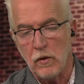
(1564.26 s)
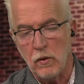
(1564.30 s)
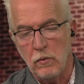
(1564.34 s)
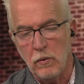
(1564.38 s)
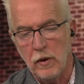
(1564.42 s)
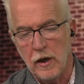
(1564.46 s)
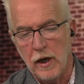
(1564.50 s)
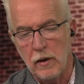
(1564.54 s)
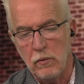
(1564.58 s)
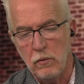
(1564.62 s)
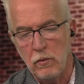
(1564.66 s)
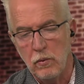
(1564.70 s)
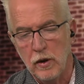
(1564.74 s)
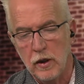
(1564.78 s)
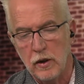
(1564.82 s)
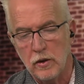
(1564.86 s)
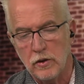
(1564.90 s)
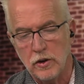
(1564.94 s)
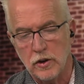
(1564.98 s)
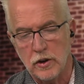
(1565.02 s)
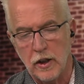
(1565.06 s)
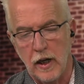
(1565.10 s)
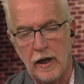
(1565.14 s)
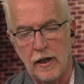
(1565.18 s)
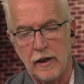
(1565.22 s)
what I
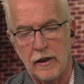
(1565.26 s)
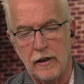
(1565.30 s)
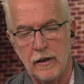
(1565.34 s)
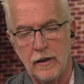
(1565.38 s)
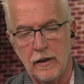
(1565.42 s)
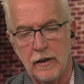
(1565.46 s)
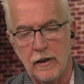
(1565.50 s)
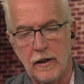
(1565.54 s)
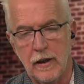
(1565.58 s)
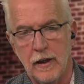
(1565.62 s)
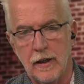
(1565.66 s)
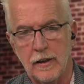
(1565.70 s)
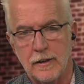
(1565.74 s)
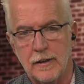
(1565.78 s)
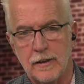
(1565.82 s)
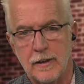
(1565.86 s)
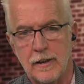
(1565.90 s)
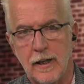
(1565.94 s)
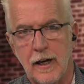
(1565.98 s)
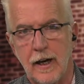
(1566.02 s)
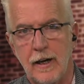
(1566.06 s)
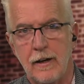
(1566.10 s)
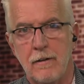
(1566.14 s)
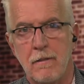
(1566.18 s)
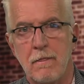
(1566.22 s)
will say
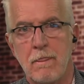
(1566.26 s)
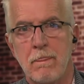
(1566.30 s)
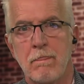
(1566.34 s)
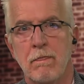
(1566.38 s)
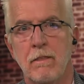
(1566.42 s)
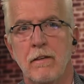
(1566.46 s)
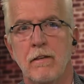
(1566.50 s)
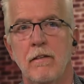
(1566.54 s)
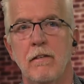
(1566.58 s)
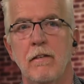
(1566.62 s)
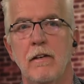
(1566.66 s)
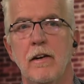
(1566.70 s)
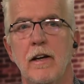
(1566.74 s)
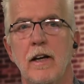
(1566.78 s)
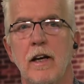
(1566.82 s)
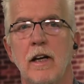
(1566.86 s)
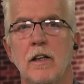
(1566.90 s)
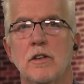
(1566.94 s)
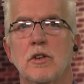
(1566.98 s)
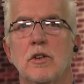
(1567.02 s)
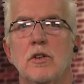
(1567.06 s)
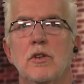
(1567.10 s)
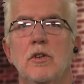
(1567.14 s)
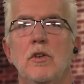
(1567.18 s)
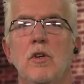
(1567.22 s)
is that
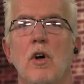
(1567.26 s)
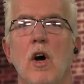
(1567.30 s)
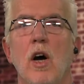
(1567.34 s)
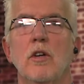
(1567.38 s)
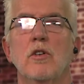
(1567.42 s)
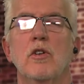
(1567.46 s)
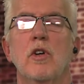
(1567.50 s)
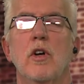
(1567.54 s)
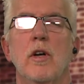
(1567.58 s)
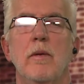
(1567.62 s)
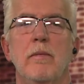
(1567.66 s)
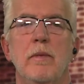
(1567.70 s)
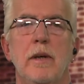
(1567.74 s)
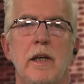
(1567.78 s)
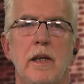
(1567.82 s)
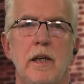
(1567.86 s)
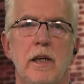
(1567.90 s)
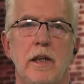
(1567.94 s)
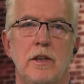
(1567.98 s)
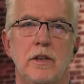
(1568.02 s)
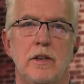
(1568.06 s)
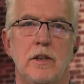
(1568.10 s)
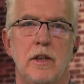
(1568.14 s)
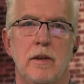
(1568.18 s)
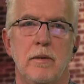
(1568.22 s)
it's not going to be
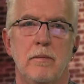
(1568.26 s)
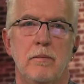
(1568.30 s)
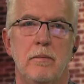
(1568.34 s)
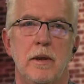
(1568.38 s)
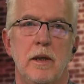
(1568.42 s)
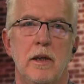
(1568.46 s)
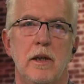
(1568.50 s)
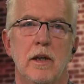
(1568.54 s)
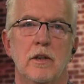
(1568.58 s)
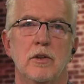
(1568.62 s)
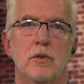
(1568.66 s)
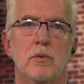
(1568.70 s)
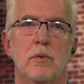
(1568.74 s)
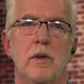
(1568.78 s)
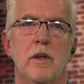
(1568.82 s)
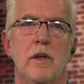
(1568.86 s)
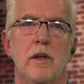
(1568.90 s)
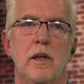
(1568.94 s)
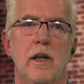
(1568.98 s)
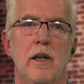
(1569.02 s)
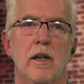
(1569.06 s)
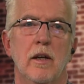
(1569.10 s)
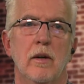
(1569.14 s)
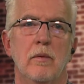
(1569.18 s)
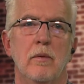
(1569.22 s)
easy because we're
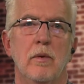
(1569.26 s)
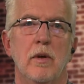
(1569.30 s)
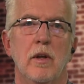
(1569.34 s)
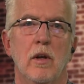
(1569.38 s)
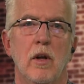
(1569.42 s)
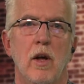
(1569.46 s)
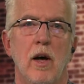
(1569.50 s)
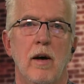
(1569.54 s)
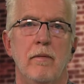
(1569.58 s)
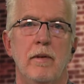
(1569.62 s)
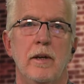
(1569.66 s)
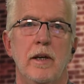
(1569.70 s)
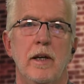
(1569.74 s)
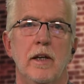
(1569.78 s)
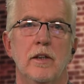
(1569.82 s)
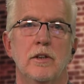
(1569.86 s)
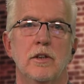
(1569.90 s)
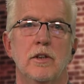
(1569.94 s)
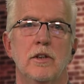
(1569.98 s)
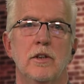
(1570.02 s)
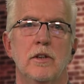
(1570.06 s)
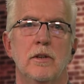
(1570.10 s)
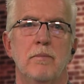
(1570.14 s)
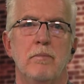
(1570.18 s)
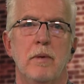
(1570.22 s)
dealing with
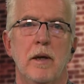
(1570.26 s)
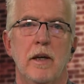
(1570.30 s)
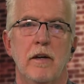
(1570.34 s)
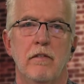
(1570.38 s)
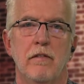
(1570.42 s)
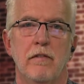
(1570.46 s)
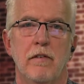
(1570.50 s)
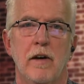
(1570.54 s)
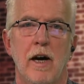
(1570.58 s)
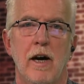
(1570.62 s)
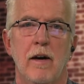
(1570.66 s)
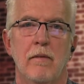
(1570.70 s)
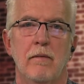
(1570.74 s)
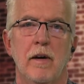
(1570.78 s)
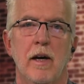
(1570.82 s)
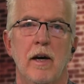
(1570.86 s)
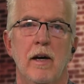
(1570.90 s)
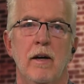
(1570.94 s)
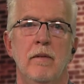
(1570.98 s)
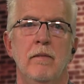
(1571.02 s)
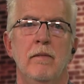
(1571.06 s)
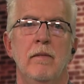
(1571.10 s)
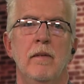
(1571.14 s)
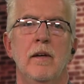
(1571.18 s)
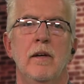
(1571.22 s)
lobbyists, big
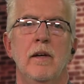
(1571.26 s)
pharma.